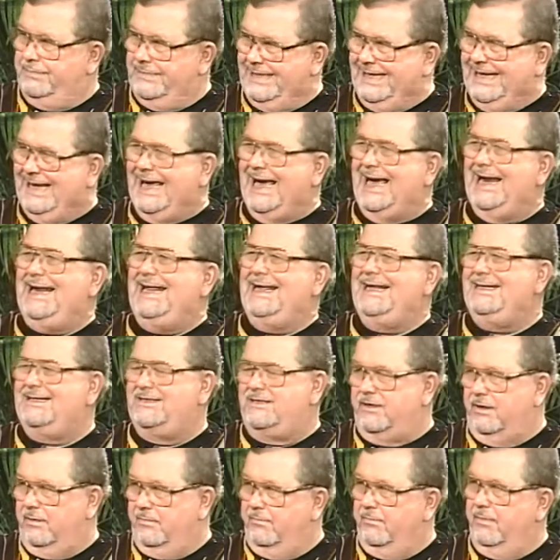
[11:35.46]
getting
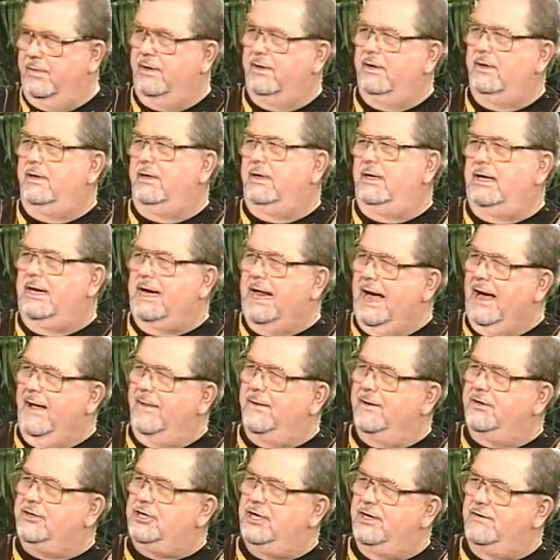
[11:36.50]
some
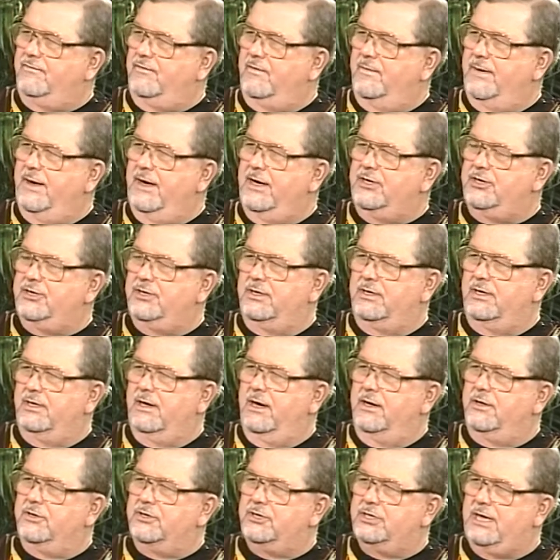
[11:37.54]
knowledge, information, and
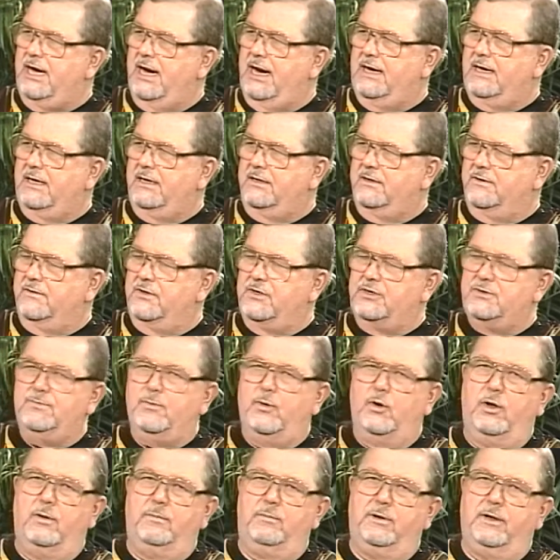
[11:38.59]
understanding to these
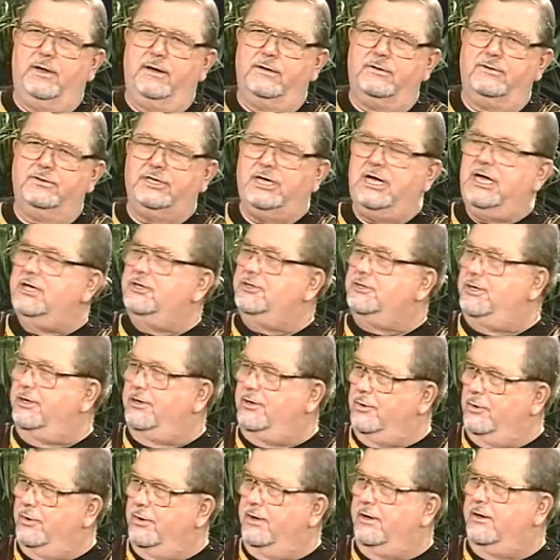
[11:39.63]
ball players. He
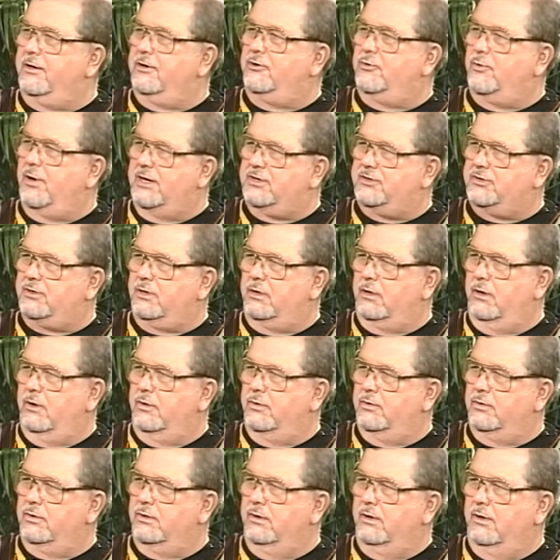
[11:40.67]
instituted a dress
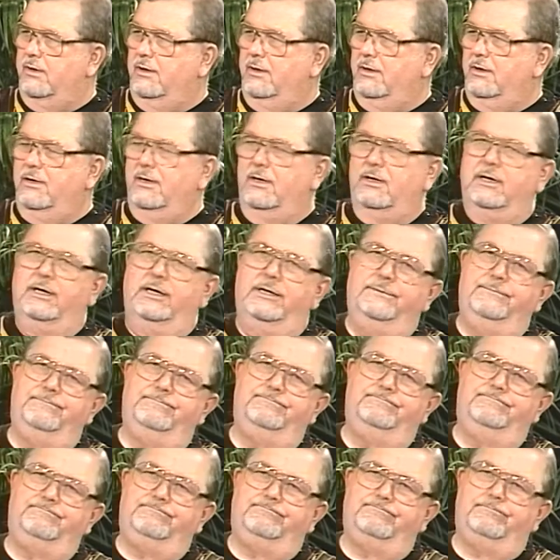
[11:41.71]
code.
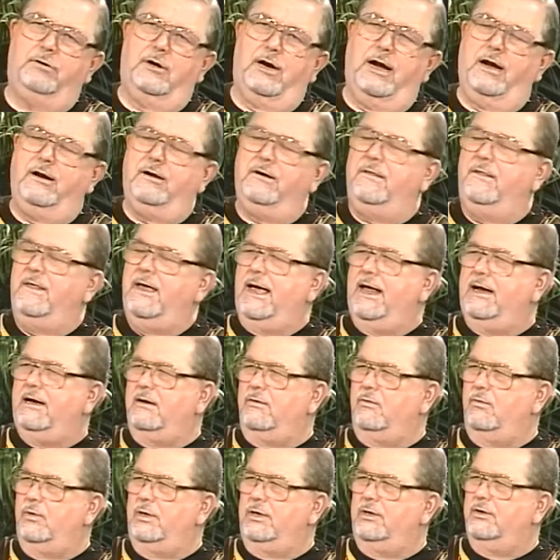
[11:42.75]
Prior to
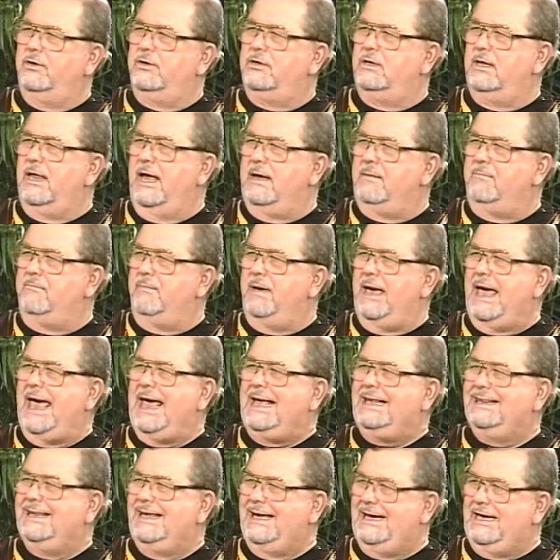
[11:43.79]
that, we looked like
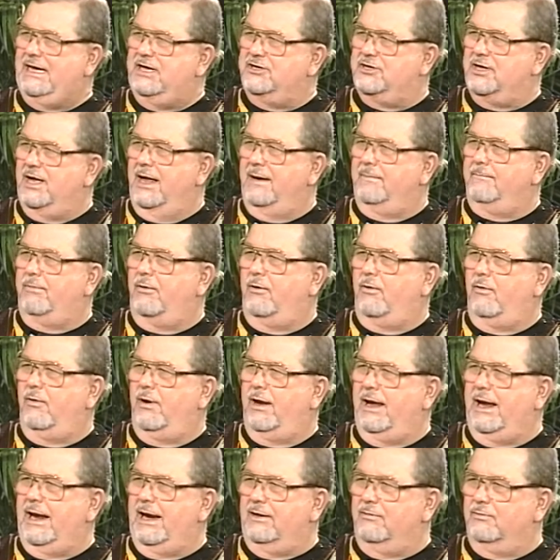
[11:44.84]
bag ladies on
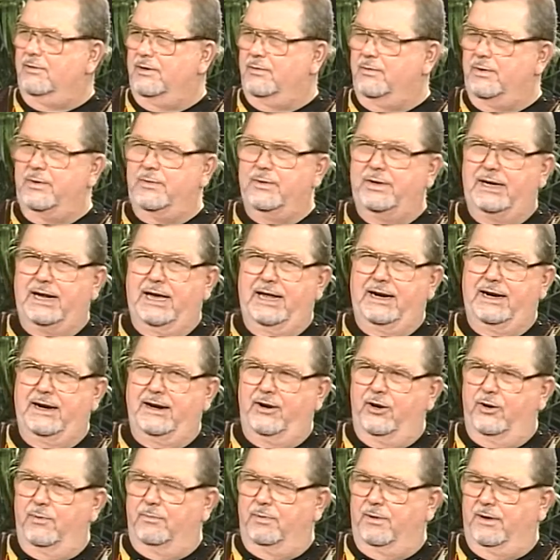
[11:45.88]
parade when we went on an
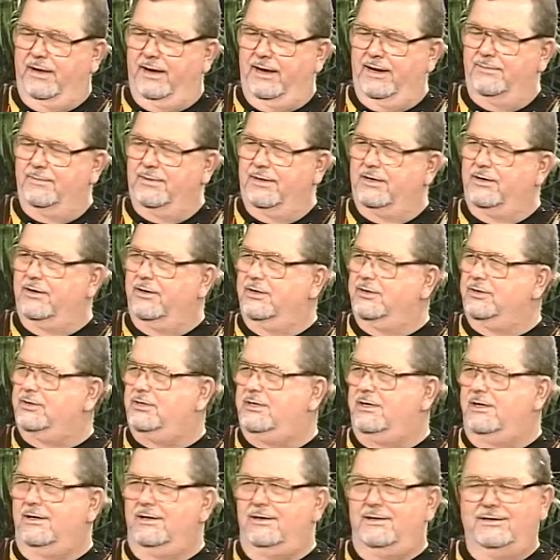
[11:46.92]
airplane
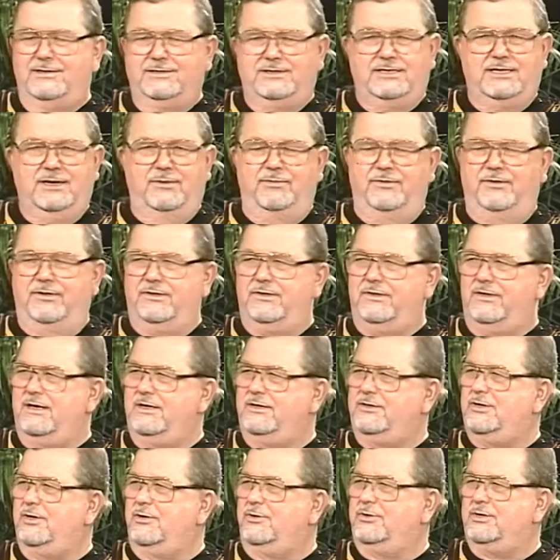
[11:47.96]
because some of the
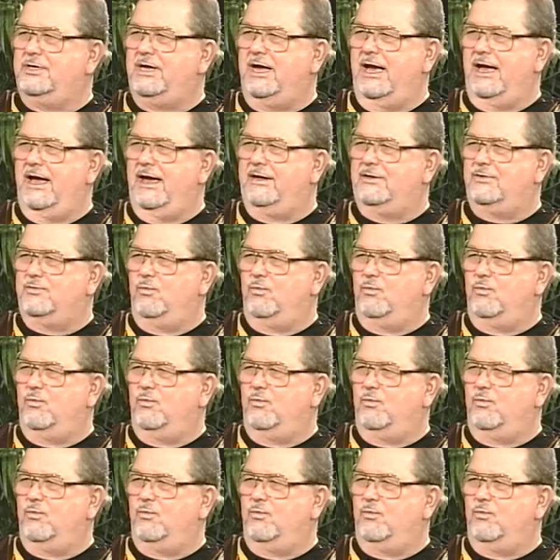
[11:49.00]
things those guys